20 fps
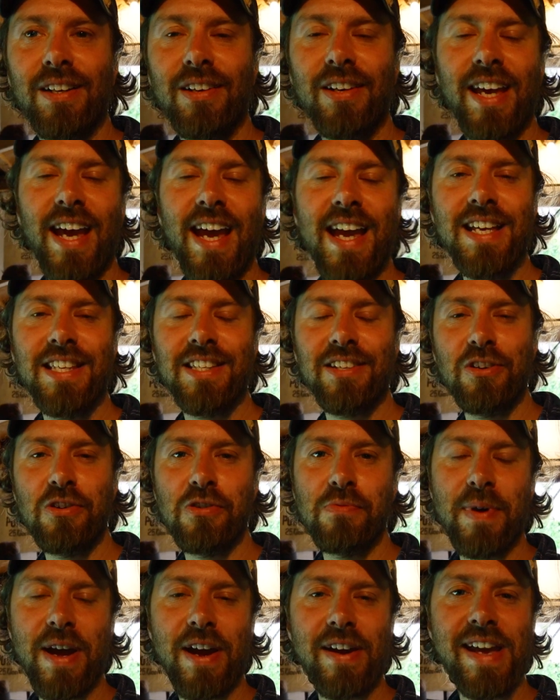Okay,
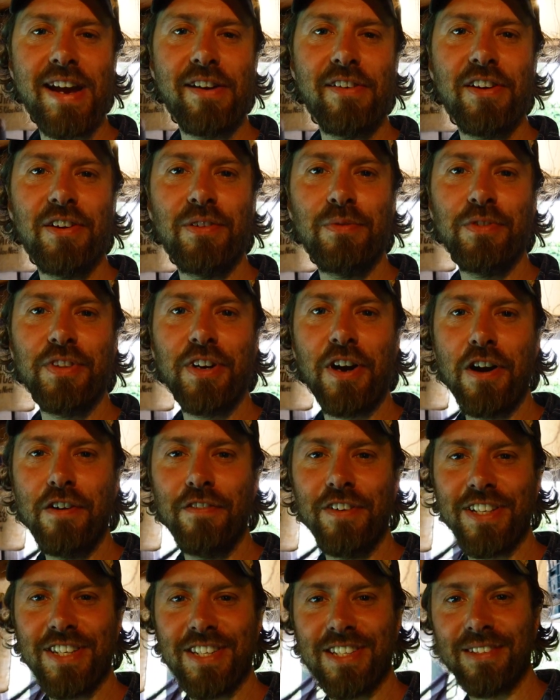so better carry on with the
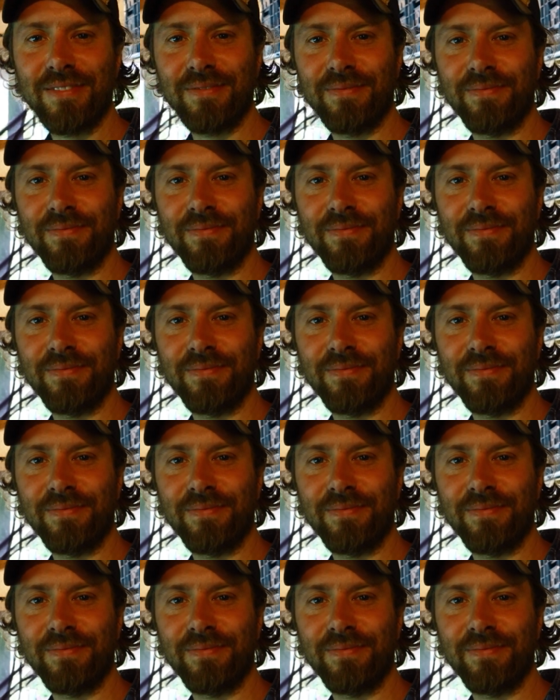harvest.